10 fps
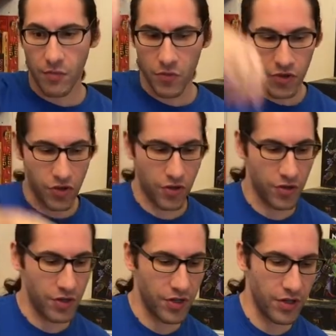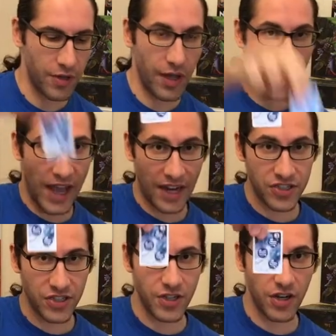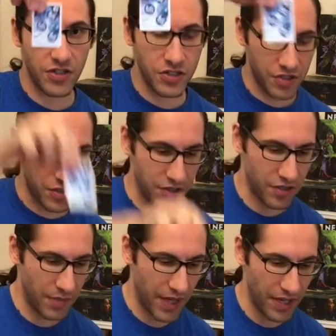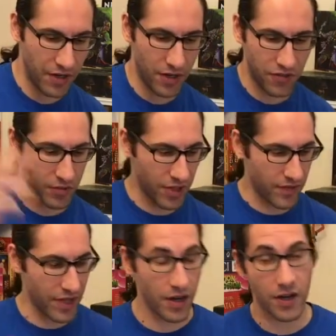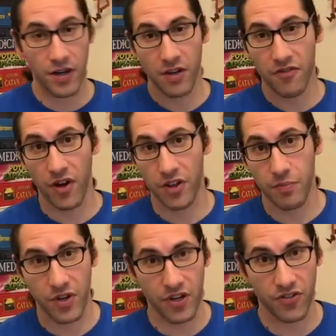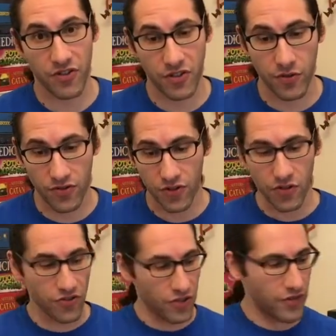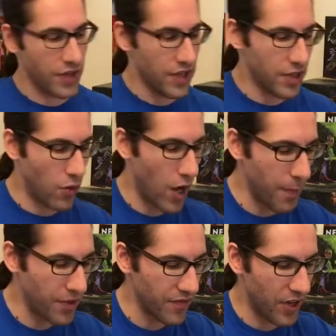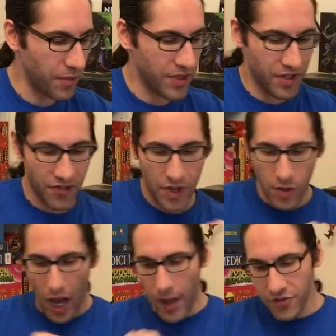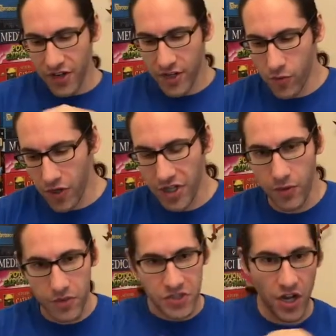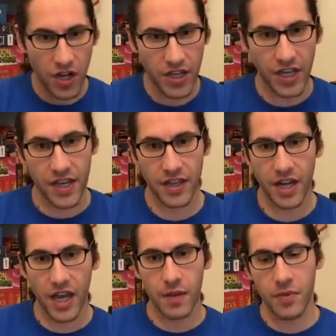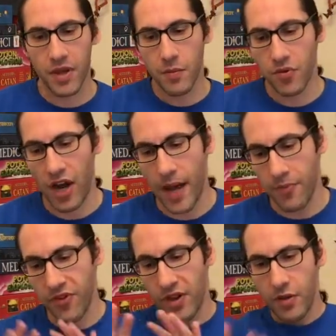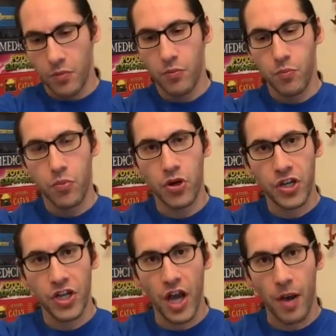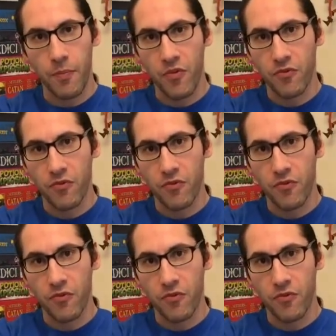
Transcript: your action cards or your mana cards or whatever they are for other players to use. So you're sort of, the cooperative element is, I'm trying to work it, we're talking, and then I'm perhaps putting up